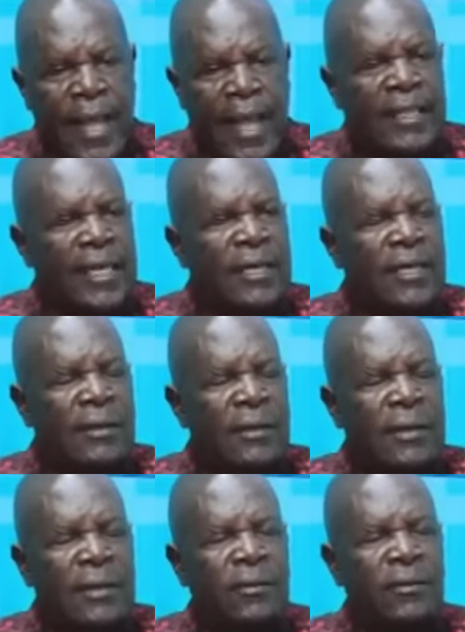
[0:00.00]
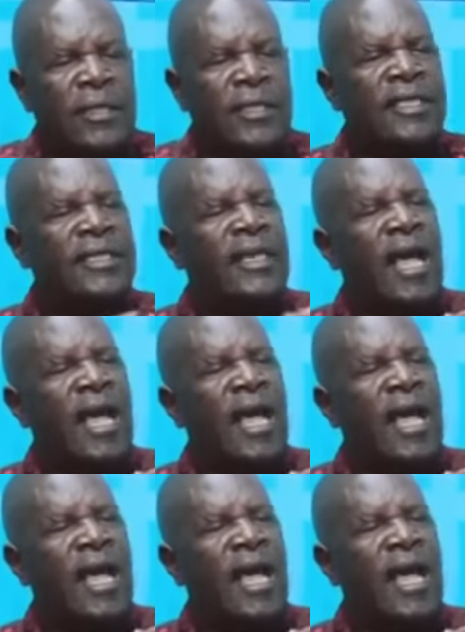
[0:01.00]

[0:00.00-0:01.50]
I think with this